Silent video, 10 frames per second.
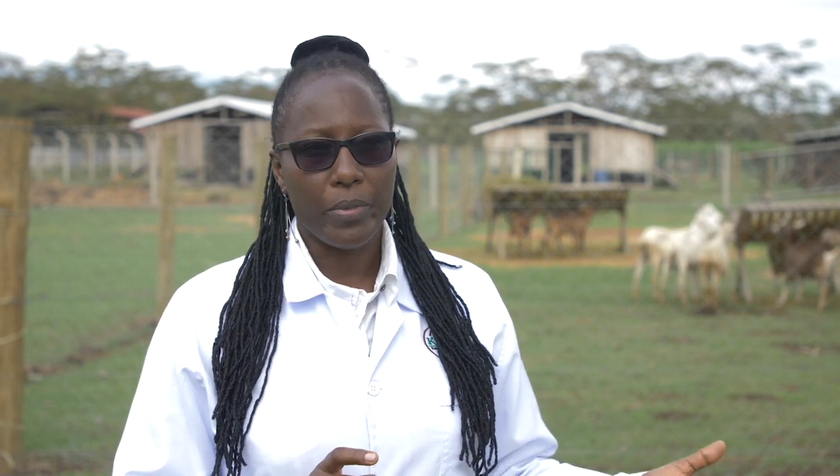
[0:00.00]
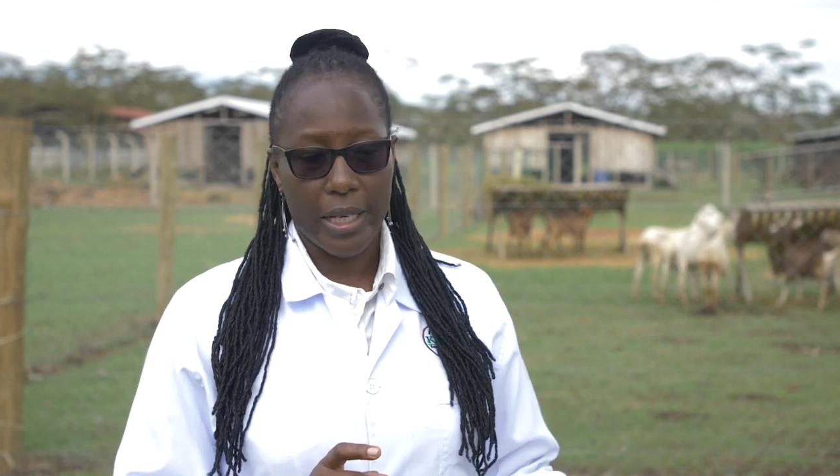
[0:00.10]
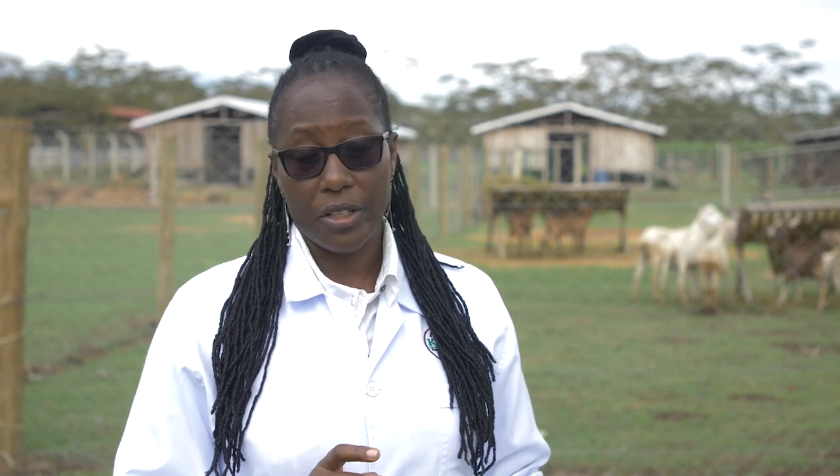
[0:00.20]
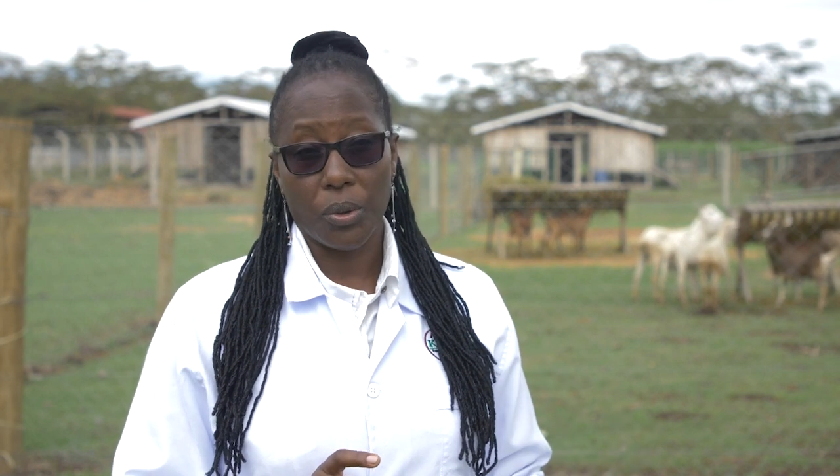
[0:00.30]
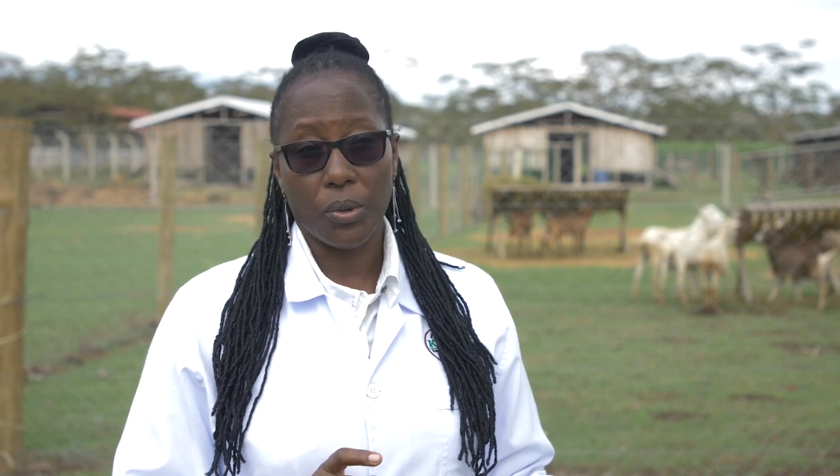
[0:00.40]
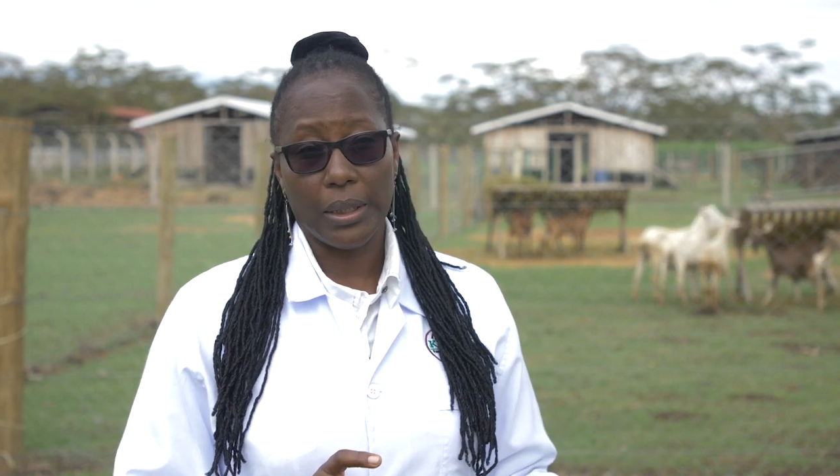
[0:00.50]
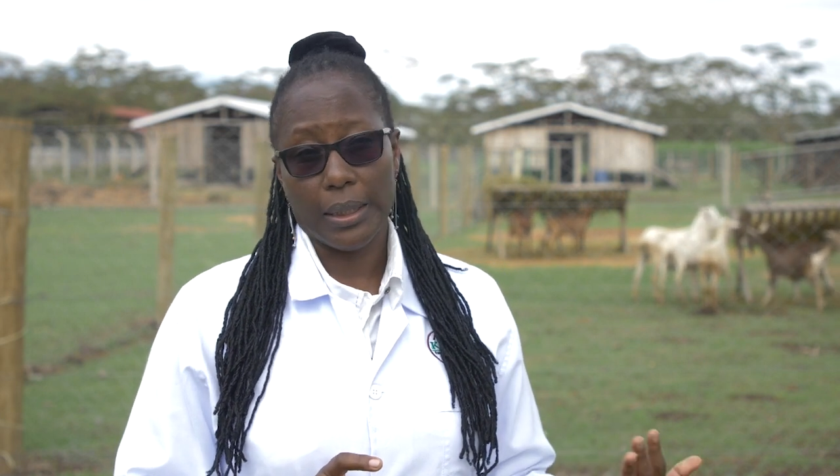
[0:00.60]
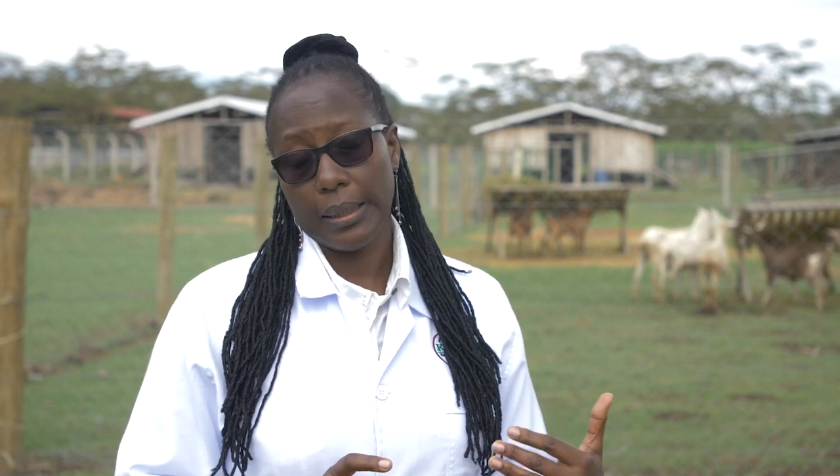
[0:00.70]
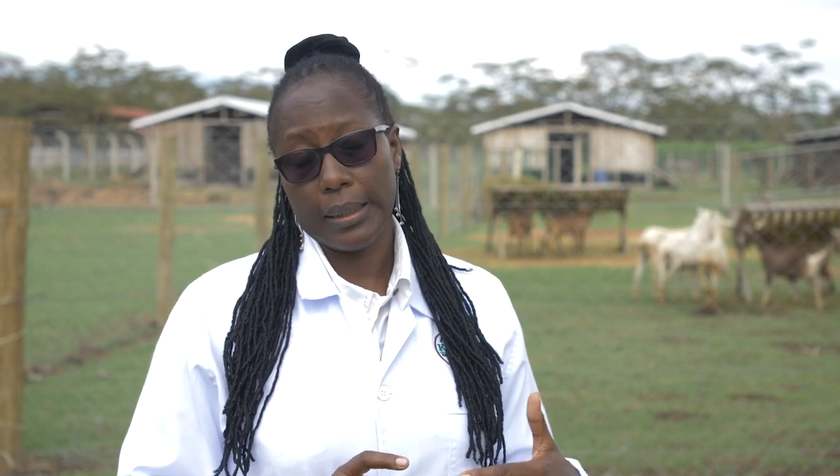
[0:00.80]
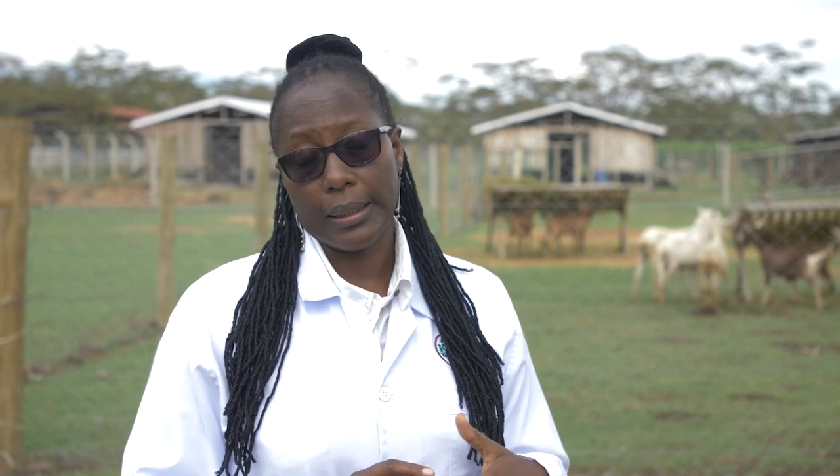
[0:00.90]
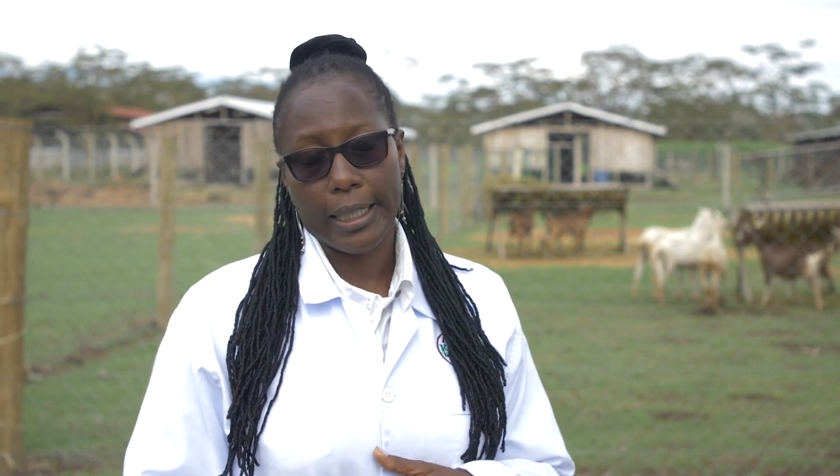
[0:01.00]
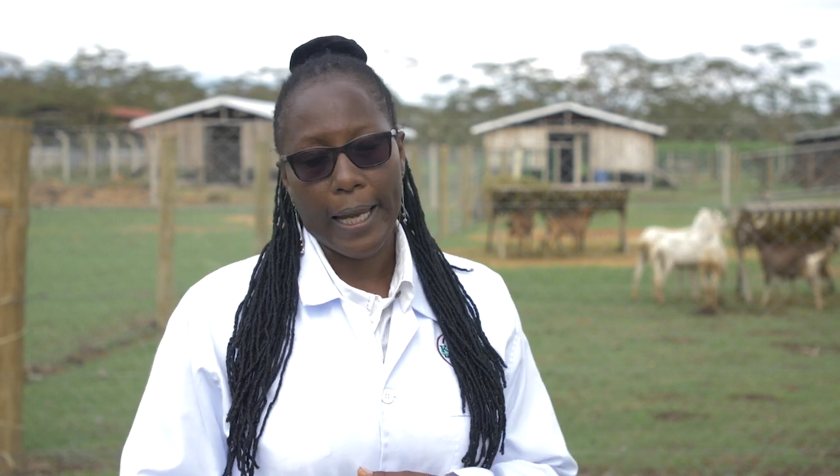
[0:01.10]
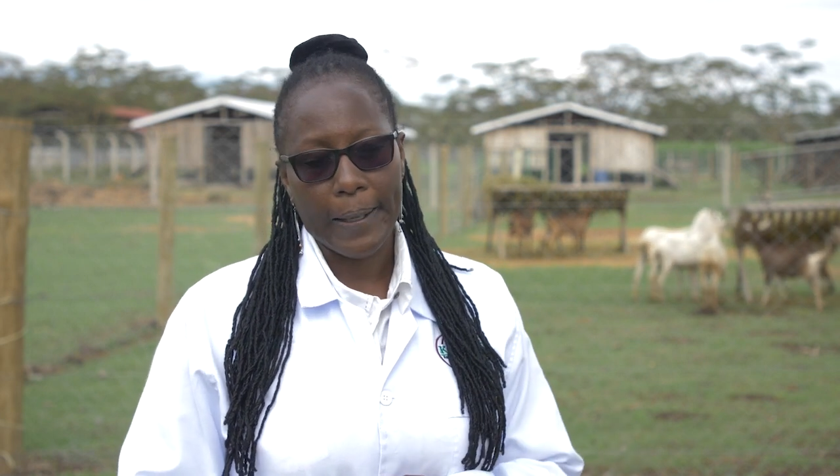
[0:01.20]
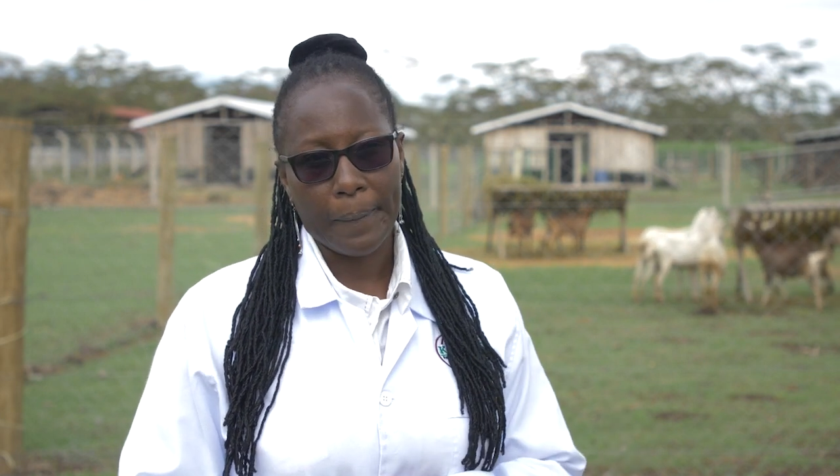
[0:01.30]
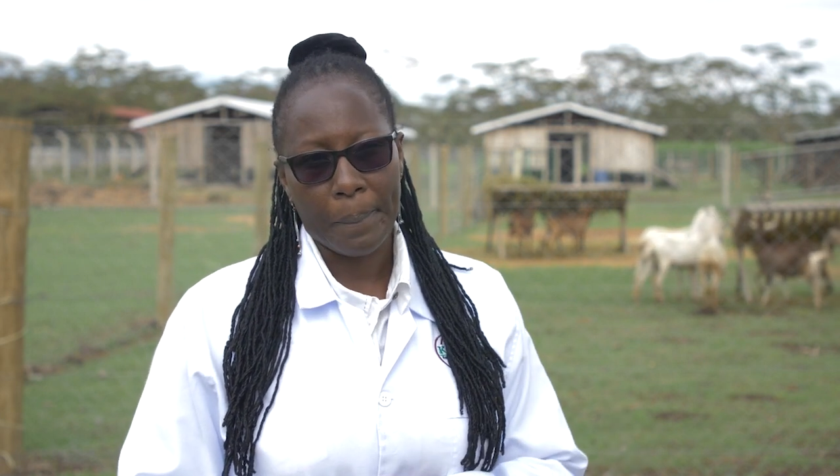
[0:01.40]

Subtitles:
dairy goats in Kenya.